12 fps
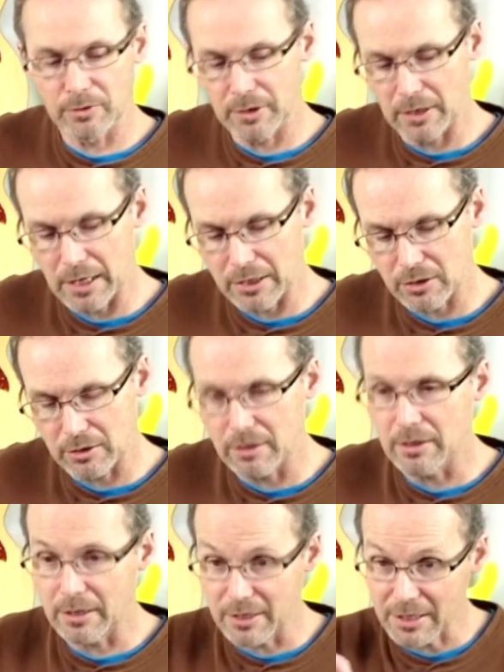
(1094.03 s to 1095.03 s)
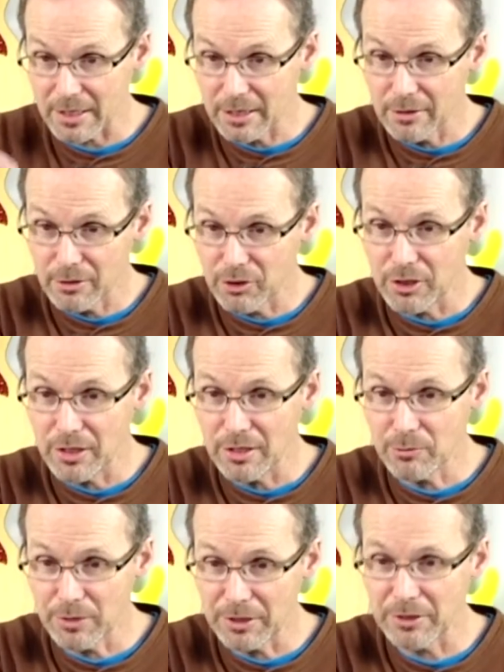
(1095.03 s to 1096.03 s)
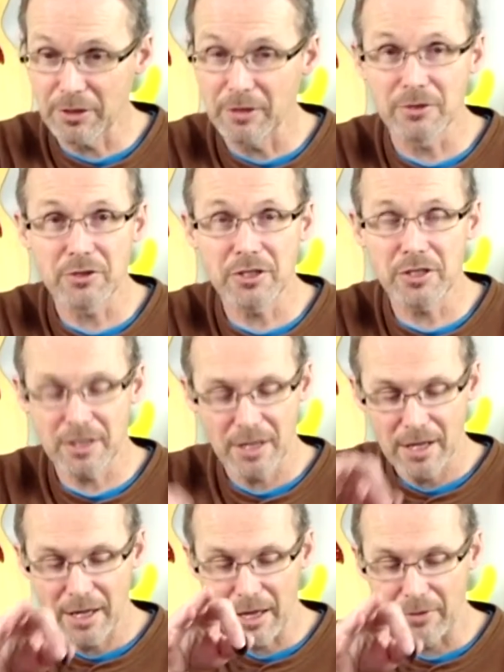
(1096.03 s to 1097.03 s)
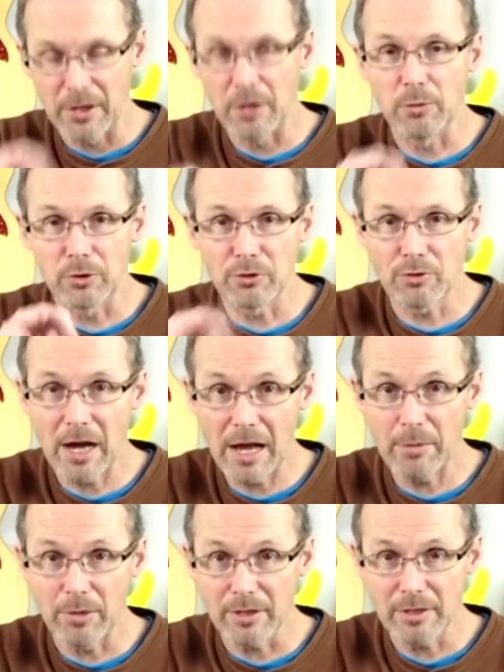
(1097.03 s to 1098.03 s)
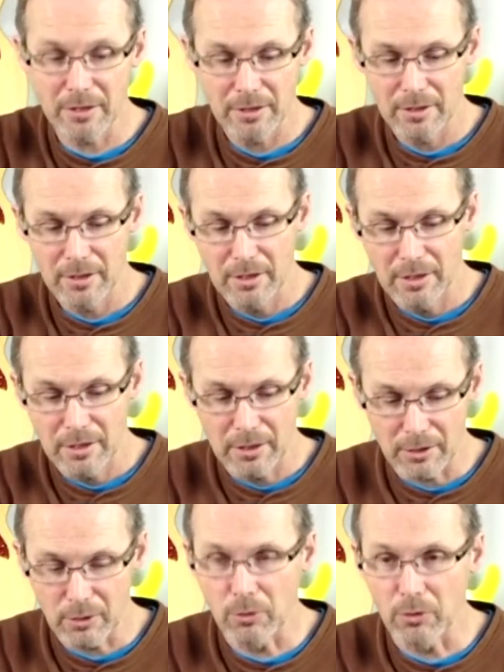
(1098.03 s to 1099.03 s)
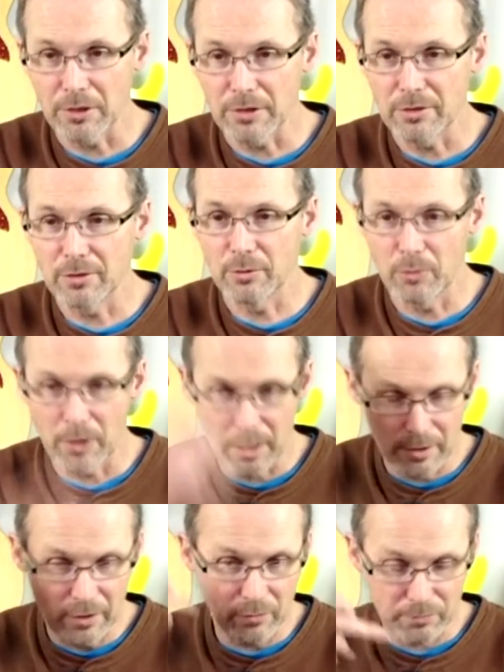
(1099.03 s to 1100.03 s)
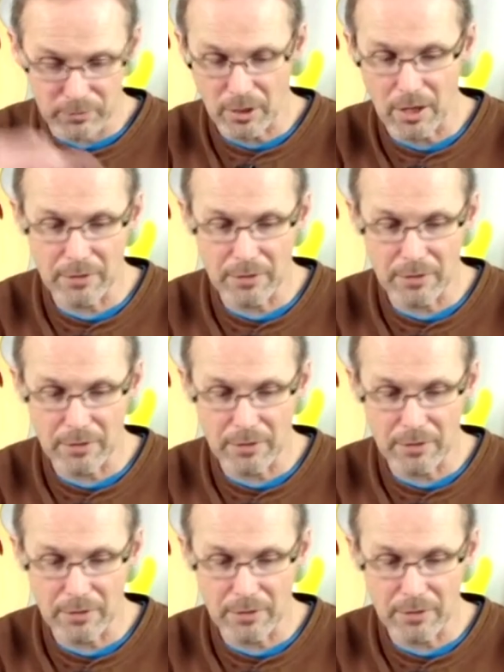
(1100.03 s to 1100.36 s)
They'll see the G written on the sheet, and they will grab it according to the way they've taught